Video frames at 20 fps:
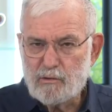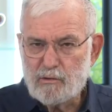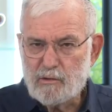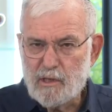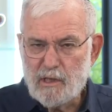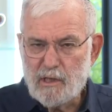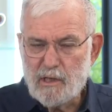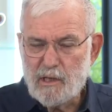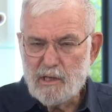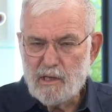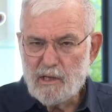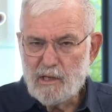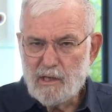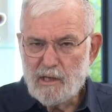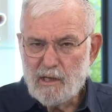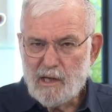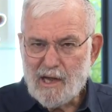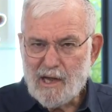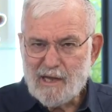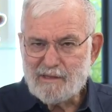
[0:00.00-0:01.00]
not uh,
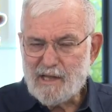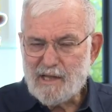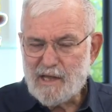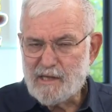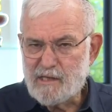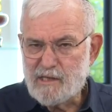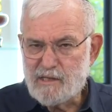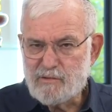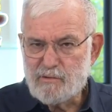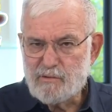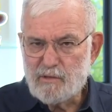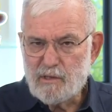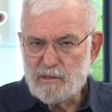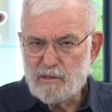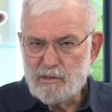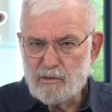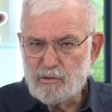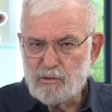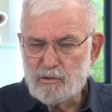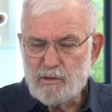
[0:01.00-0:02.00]
attack
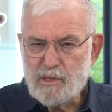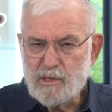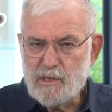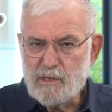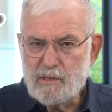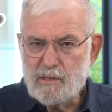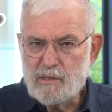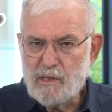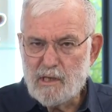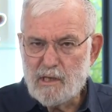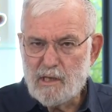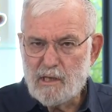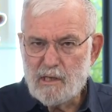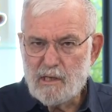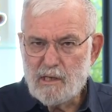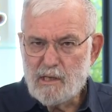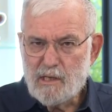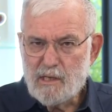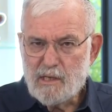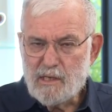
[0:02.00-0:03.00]
Israel. They don't need.
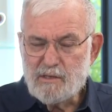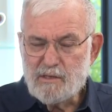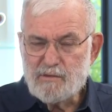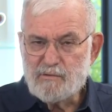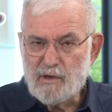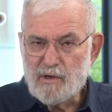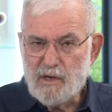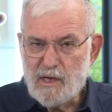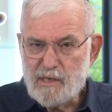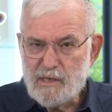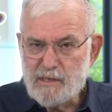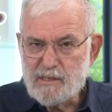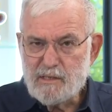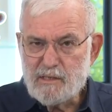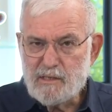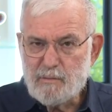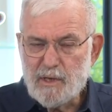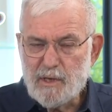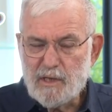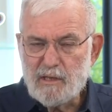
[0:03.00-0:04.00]
Uh, Israelis
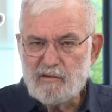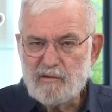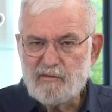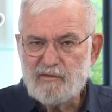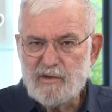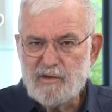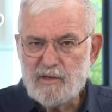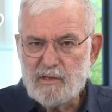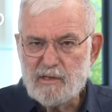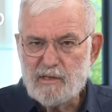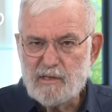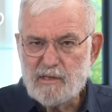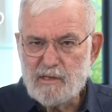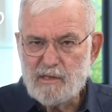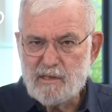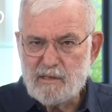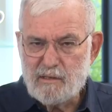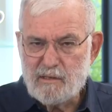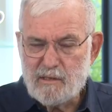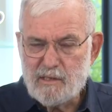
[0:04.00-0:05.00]
in the battlefield.
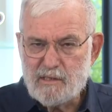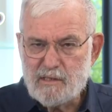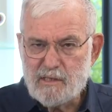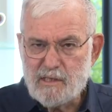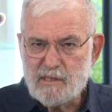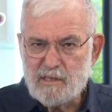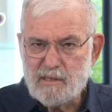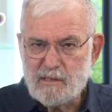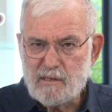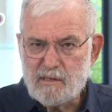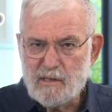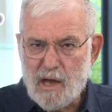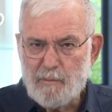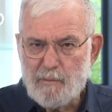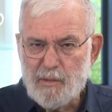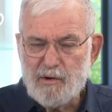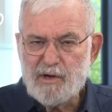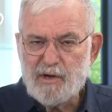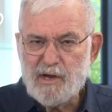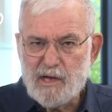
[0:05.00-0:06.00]
The, it, it,
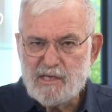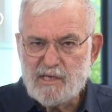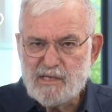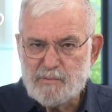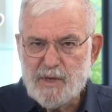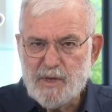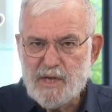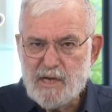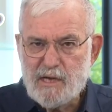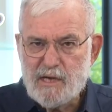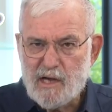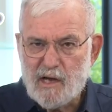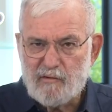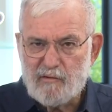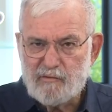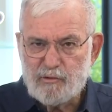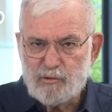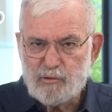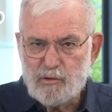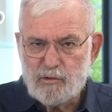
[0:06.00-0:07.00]
America is big
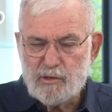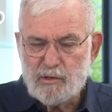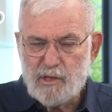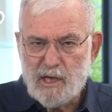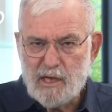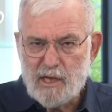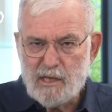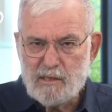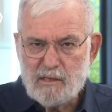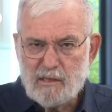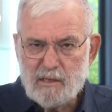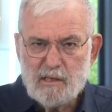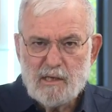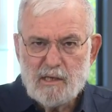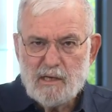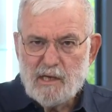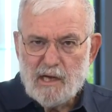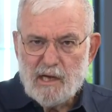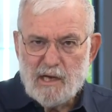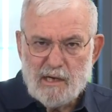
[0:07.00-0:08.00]
enough. You don't add
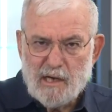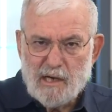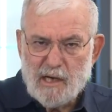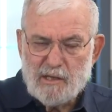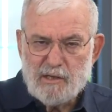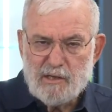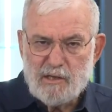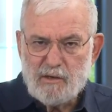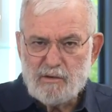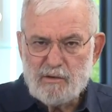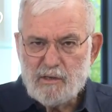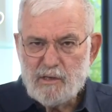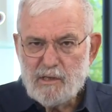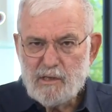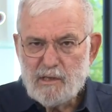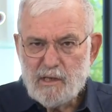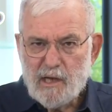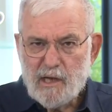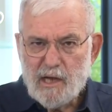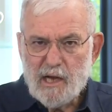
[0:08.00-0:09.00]
mm. another
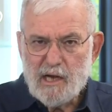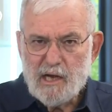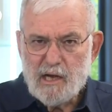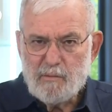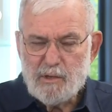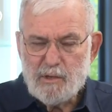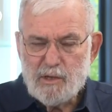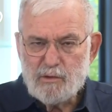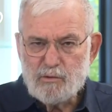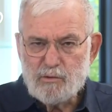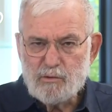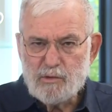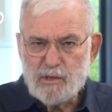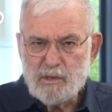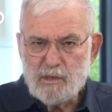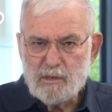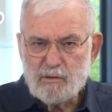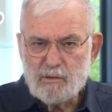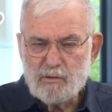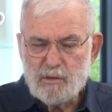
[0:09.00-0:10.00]
enemy to
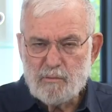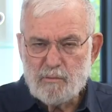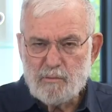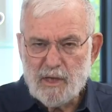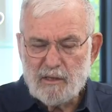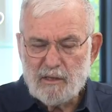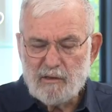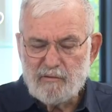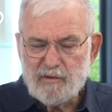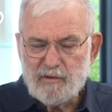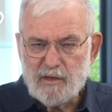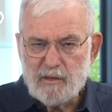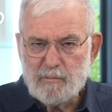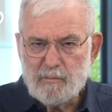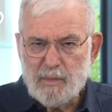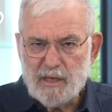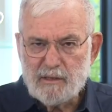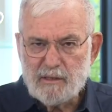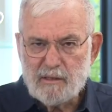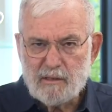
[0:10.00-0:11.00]
the, to the
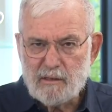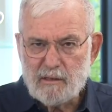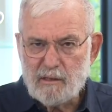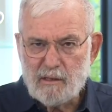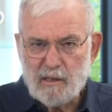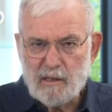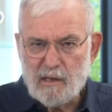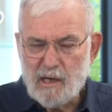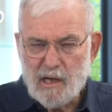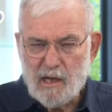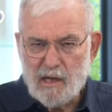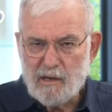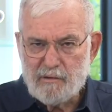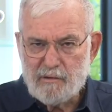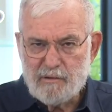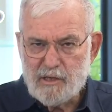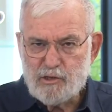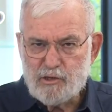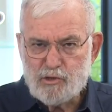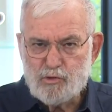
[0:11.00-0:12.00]
battlefield. But uh,
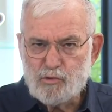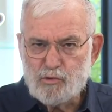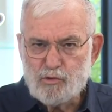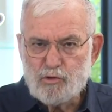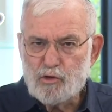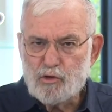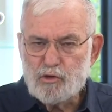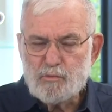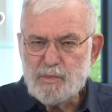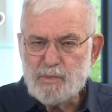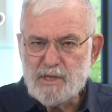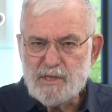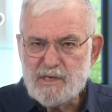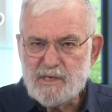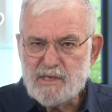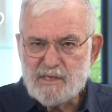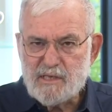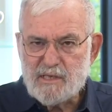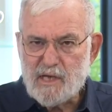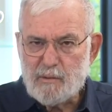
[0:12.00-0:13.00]
that should not be
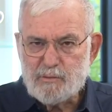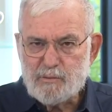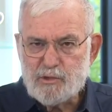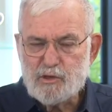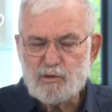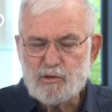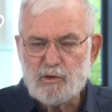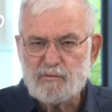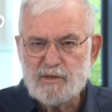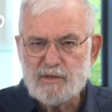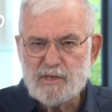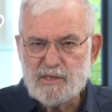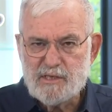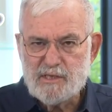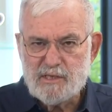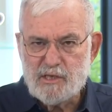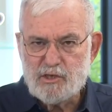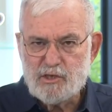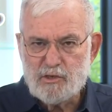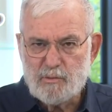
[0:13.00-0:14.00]
the assumption of the
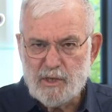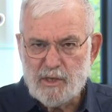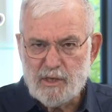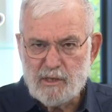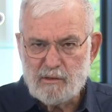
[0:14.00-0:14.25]
decision